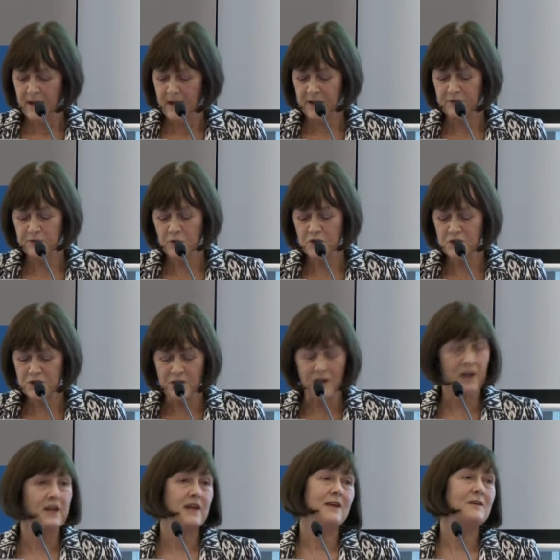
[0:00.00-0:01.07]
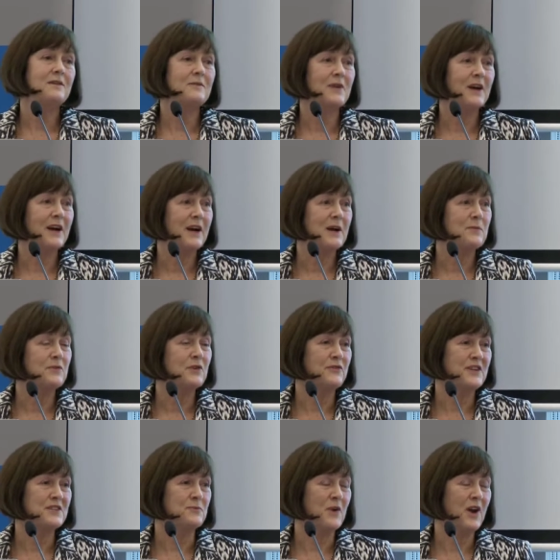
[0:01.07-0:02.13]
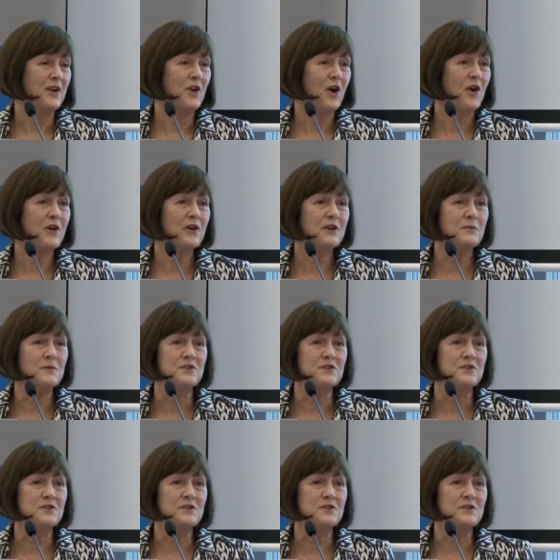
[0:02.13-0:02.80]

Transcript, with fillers: Unfortunately, um, Professor Bryan Horrigan